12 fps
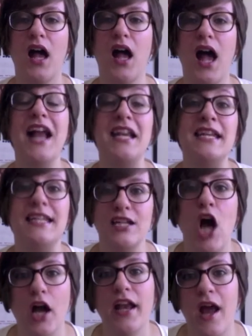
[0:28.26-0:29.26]
I need to
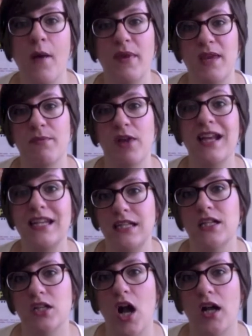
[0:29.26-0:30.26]
talk it out, people. I need to
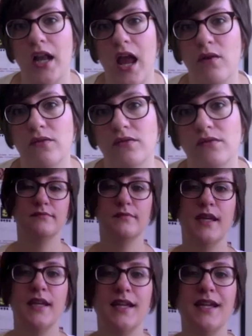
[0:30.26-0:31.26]
talk it out.
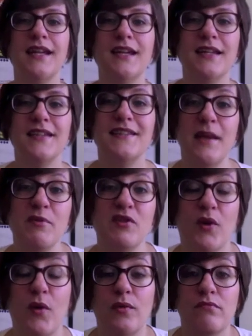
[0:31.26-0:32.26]
This
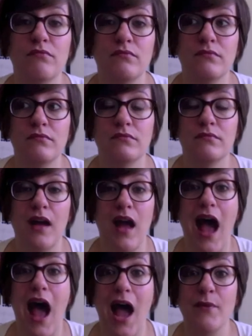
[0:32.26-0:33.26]
episode,
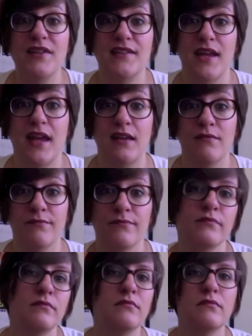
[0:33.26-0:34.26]
I would say,
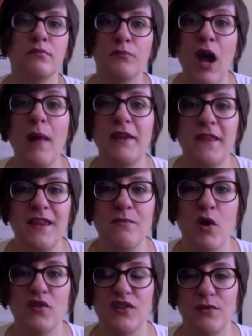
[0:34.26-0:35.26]
probably the
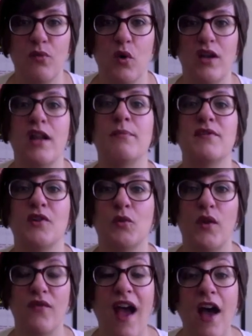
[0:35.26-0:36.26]
most important episode
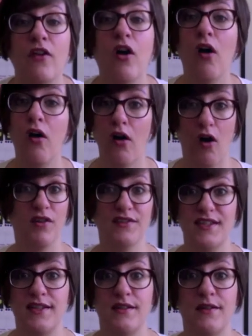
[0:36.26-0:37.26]
we've had all
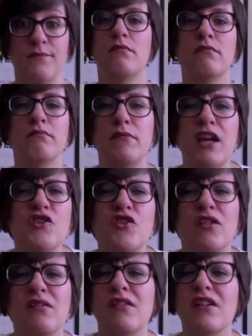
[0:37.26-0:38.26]
season.
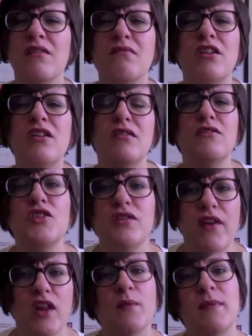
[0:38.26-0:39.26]
Major, huge
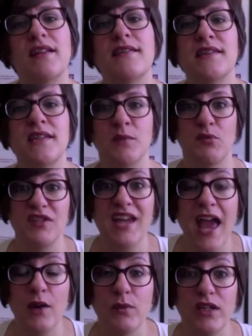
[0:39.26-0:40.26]
developments in the
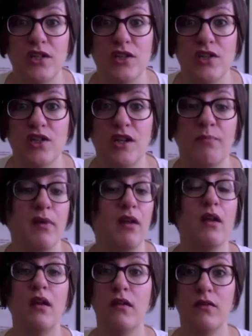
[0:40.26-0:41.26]
Britannia relationship,
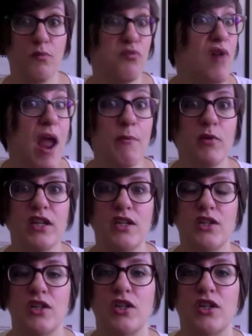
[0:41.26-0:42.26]
the Bram
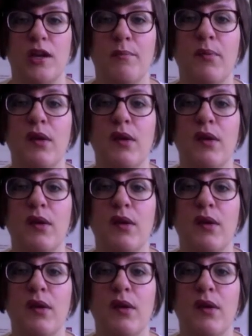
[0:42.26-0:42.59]
relationship,